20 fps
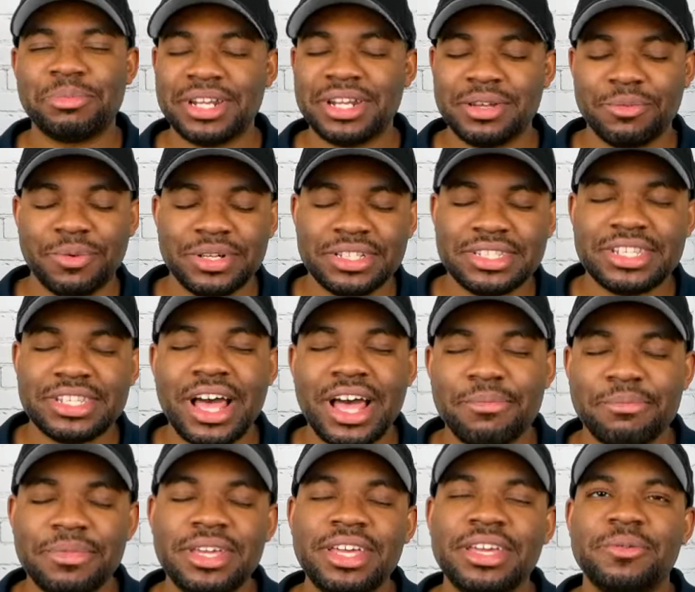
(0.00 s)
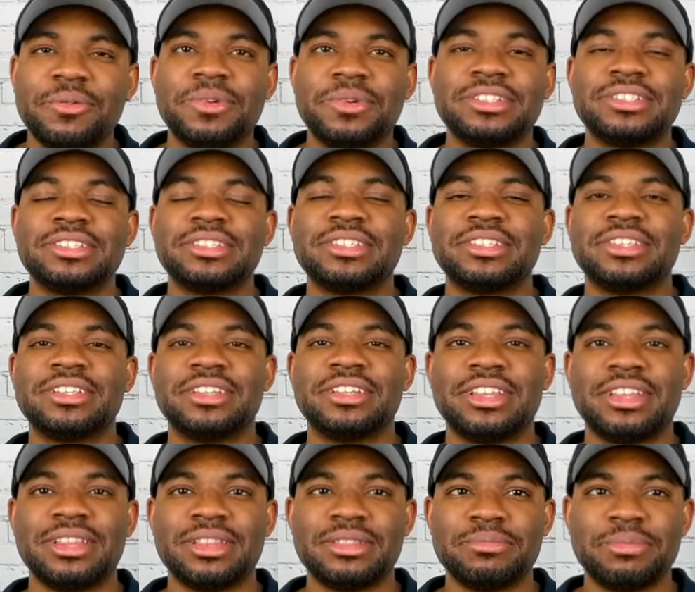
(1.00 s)
But what stopped me was
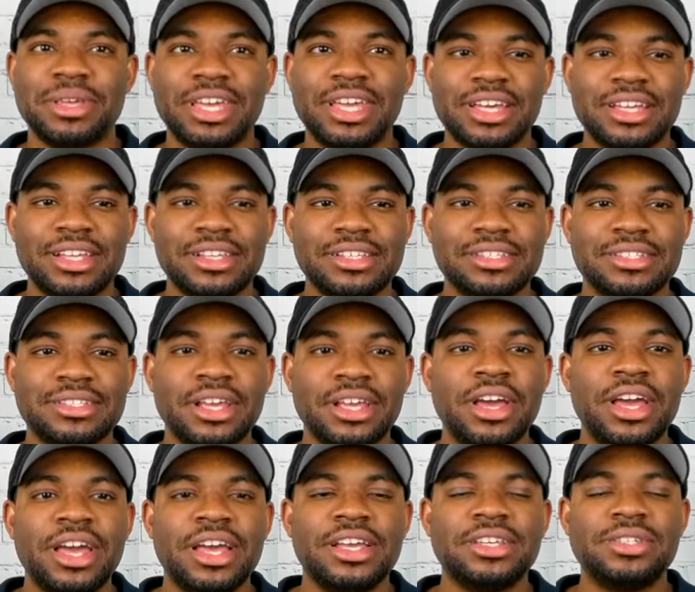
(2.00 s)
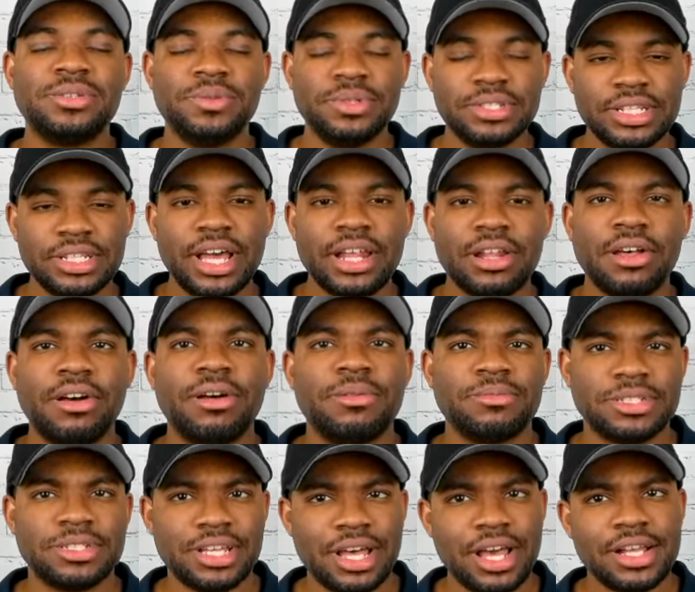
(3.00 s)
because as soon as he got home
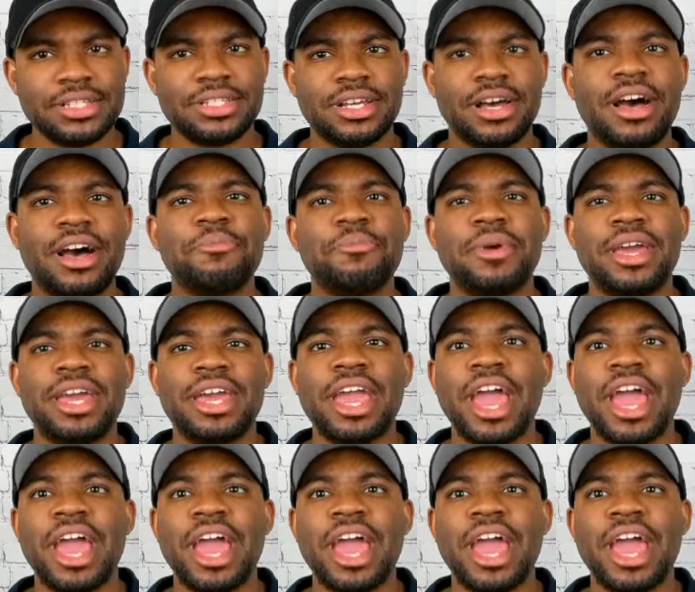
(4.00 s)
to talk to Aunt May,